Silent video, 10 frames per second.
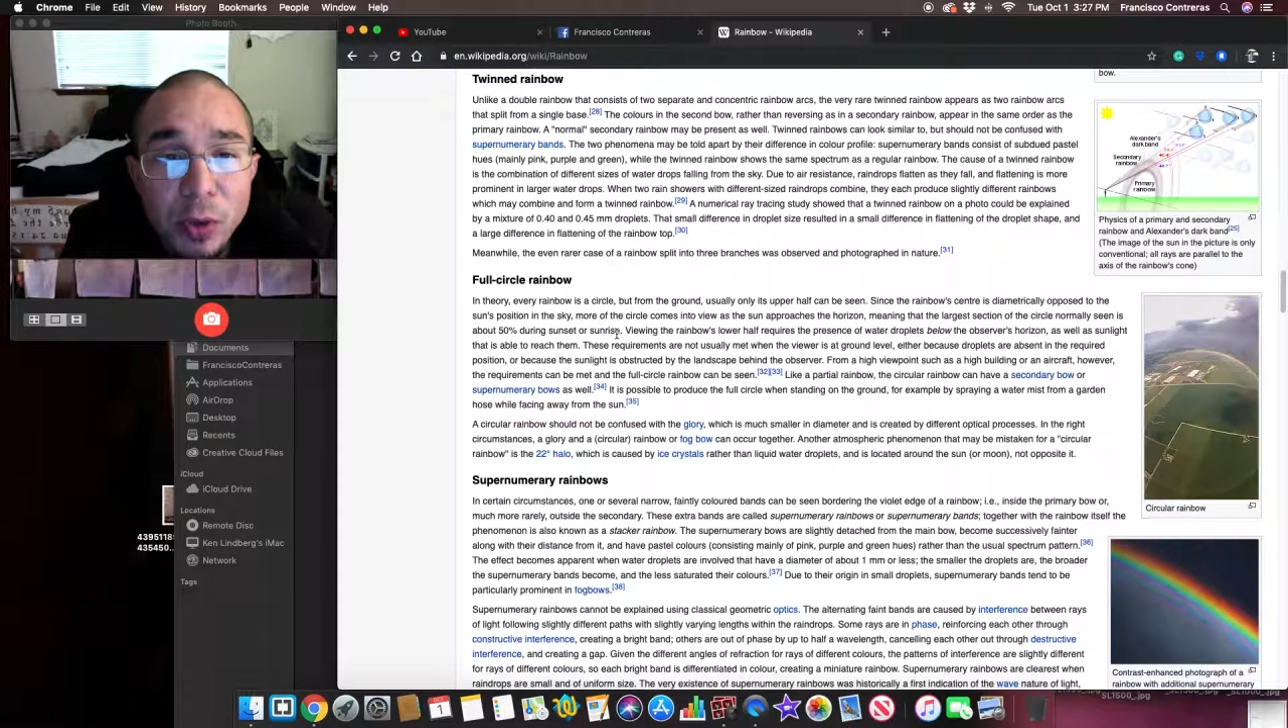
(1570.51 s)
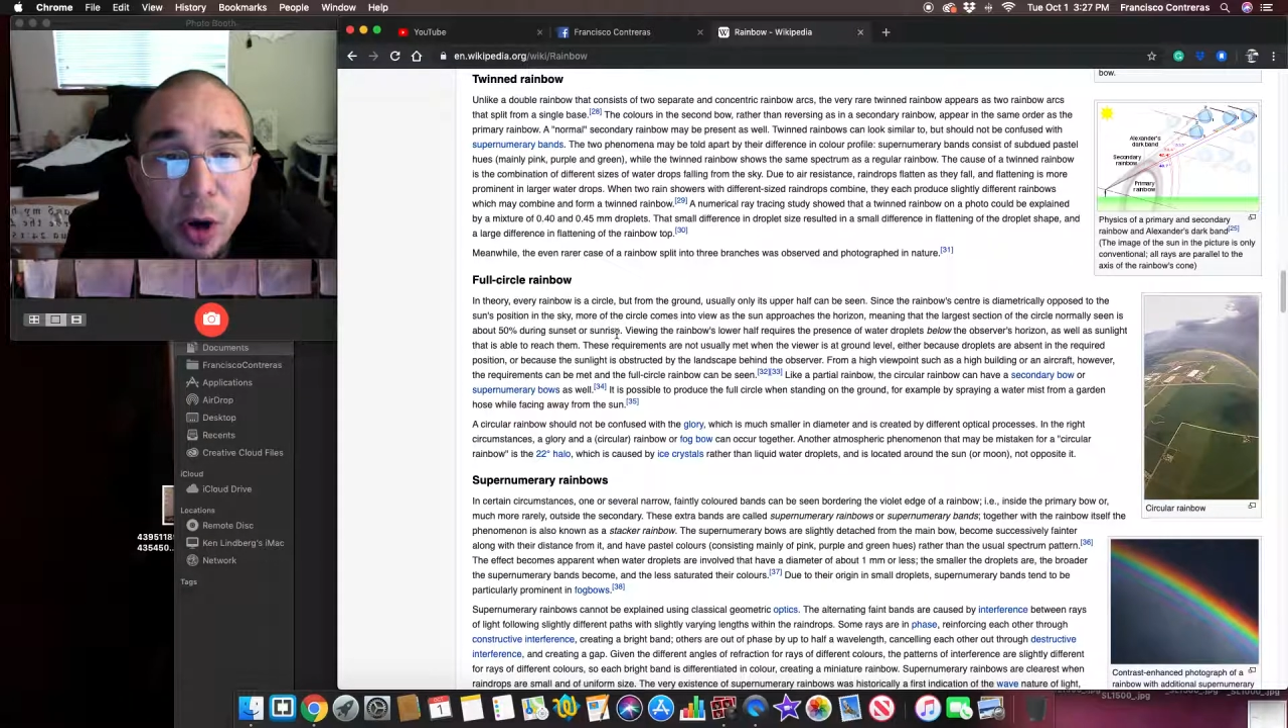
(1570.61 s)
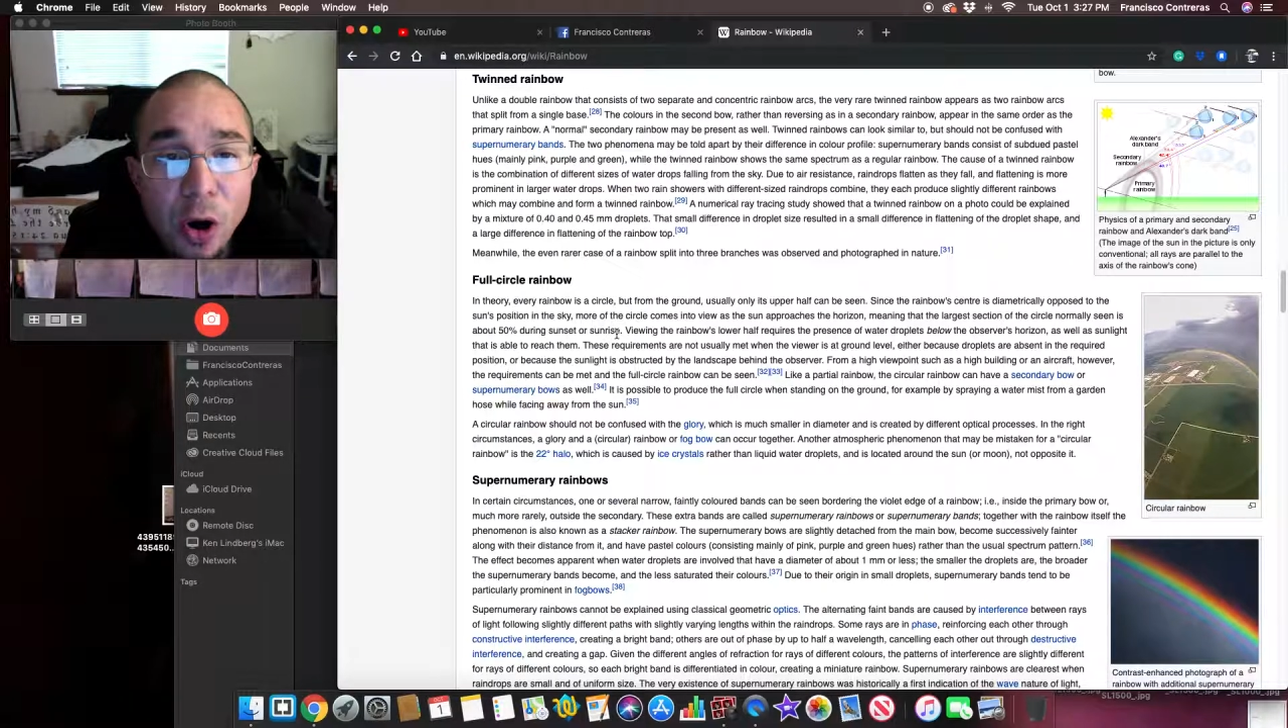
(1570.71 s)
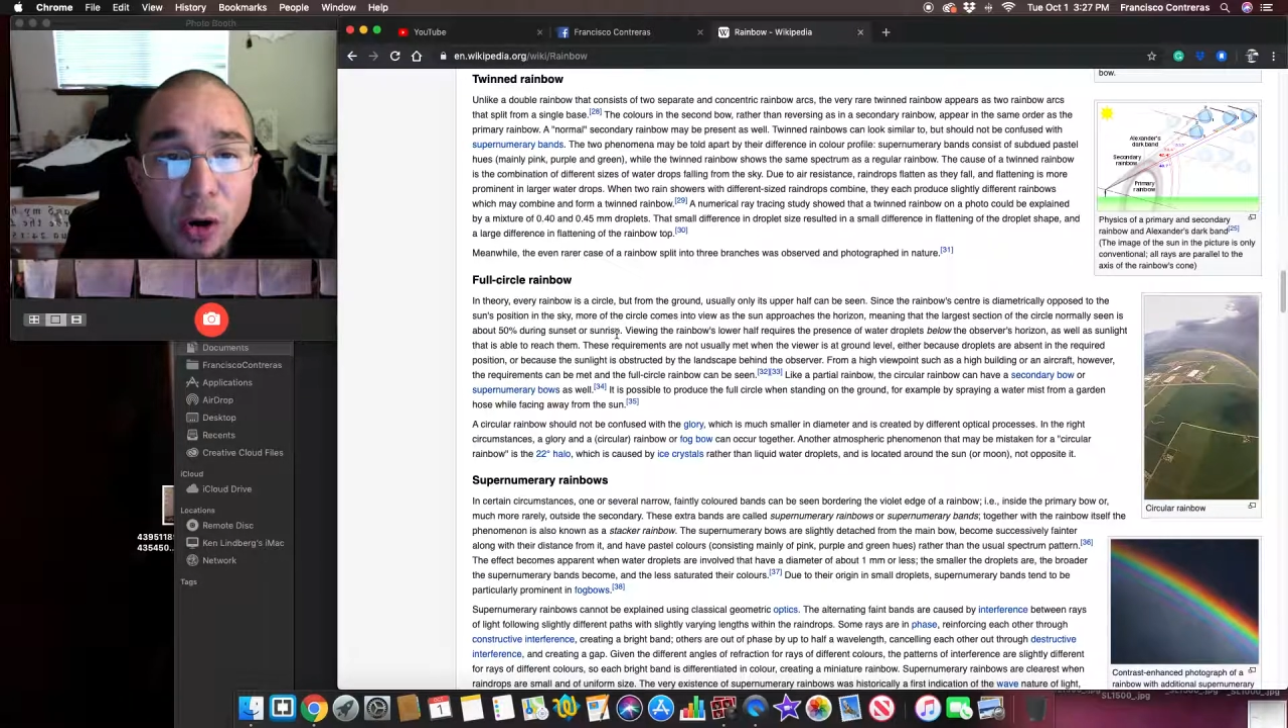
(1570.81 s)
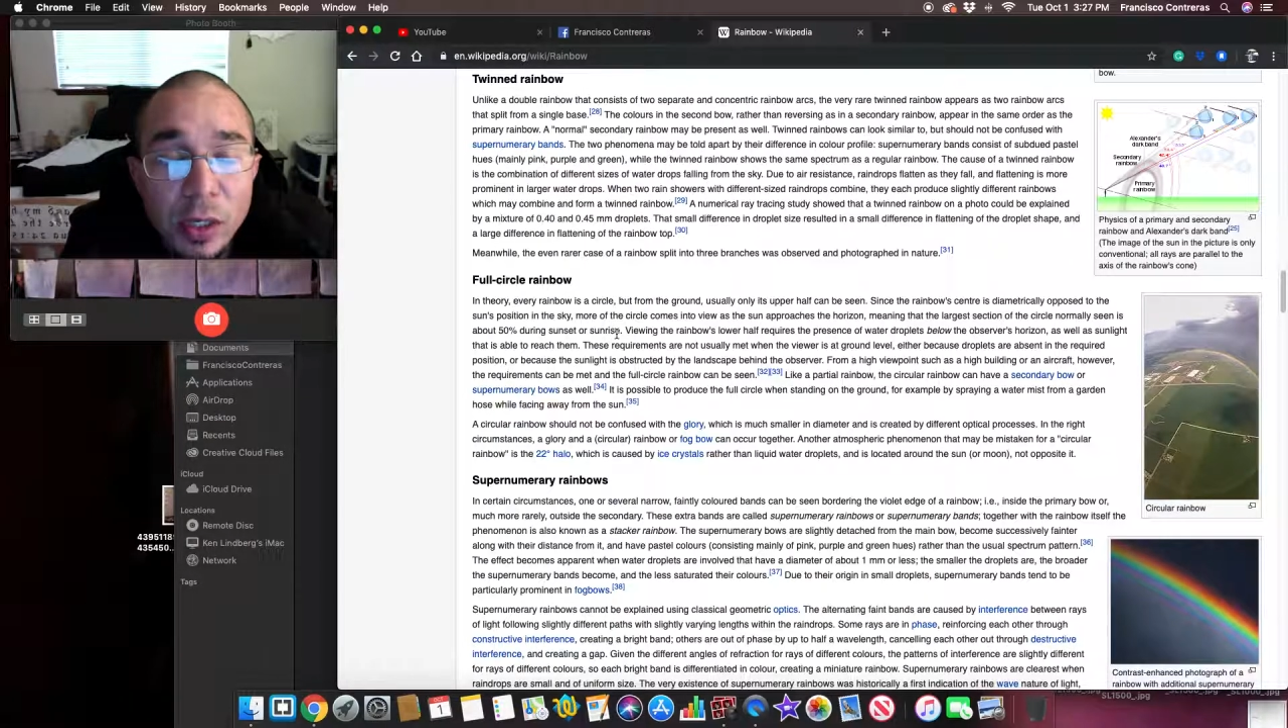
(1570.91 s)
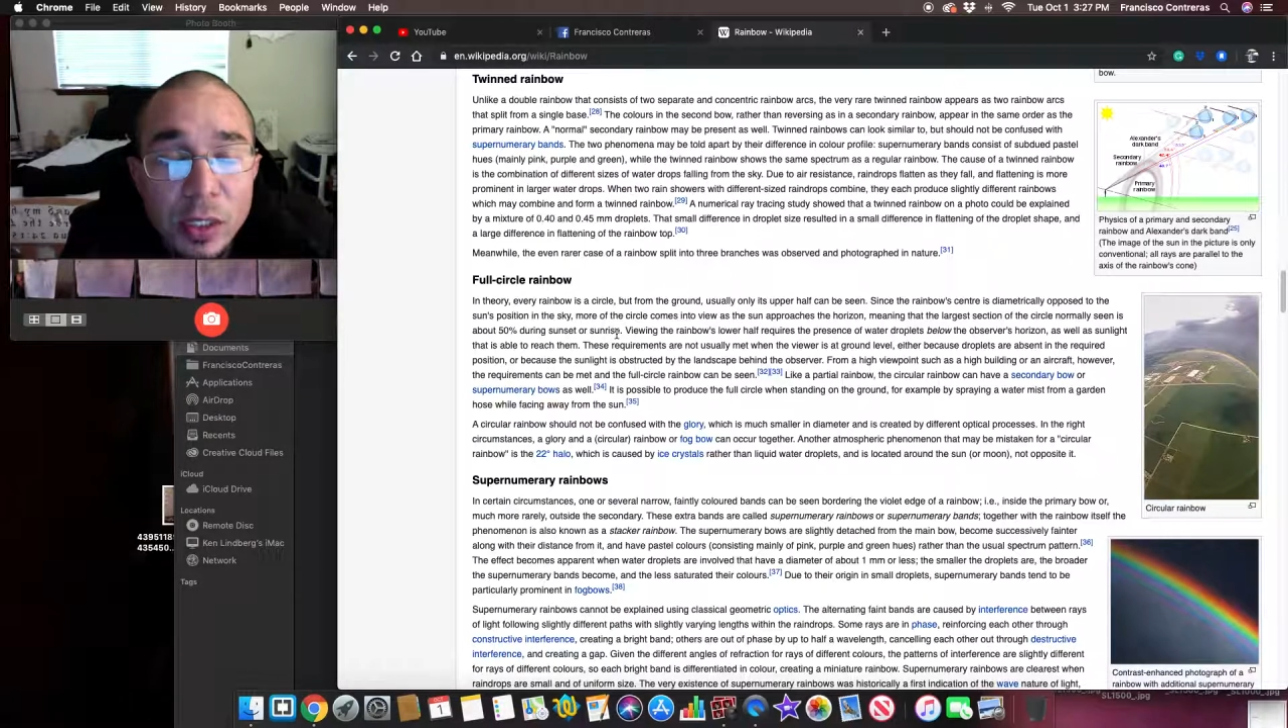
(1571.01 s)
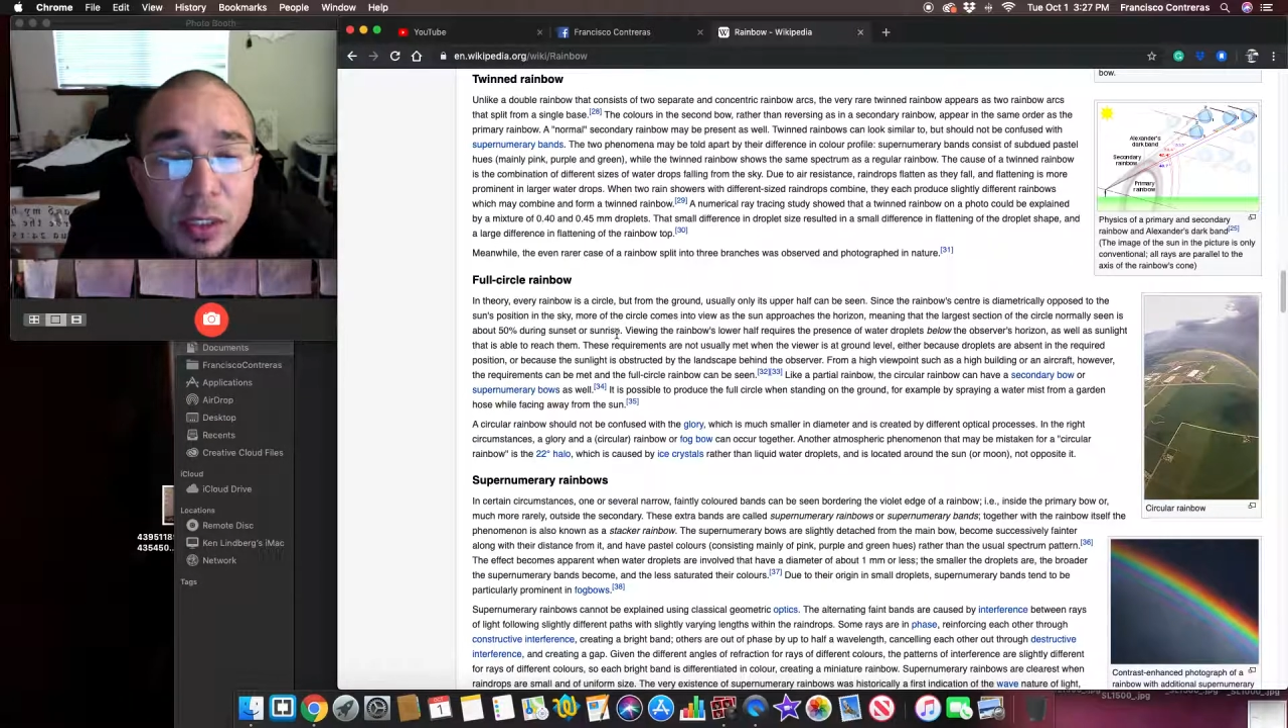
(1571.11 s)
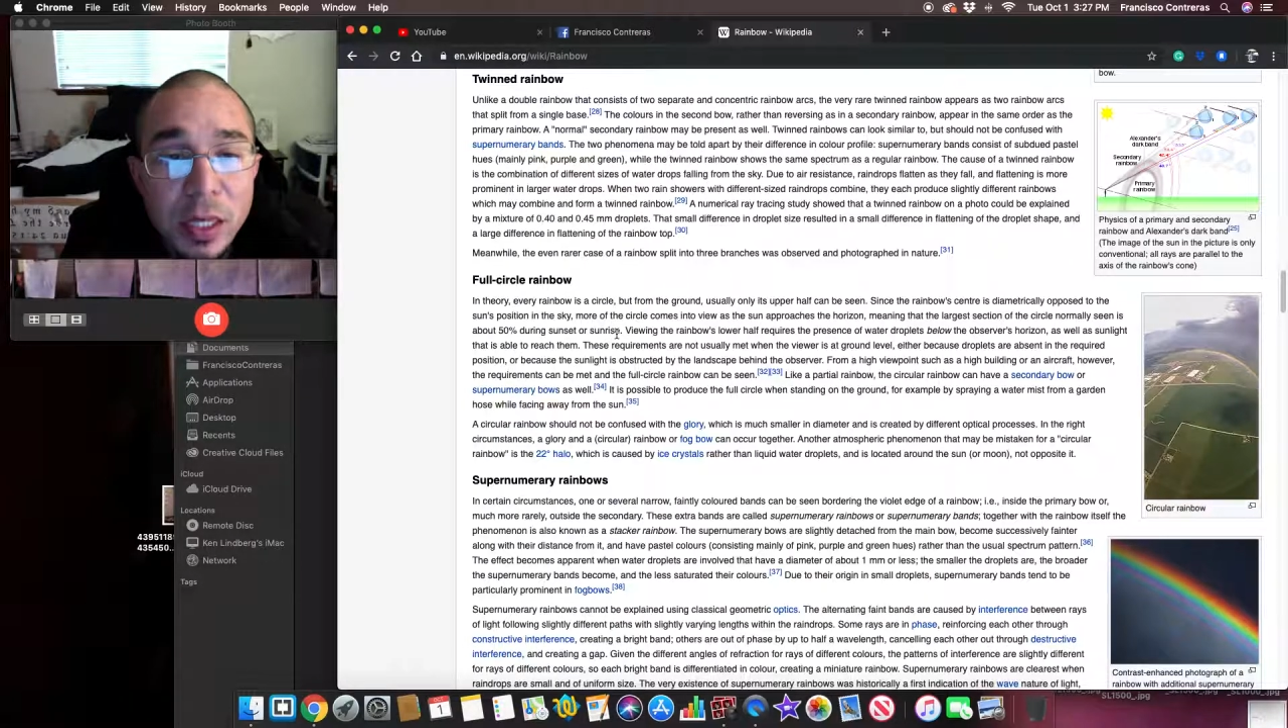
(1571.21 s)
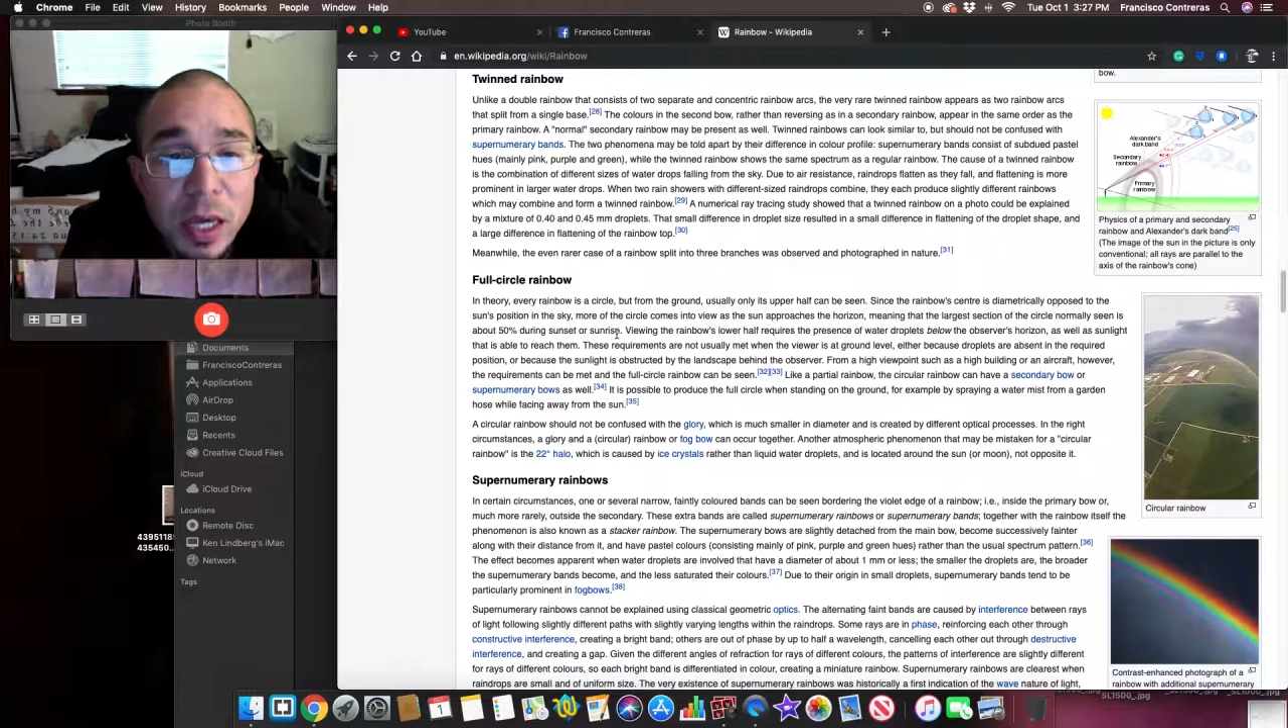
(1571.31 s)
arcs,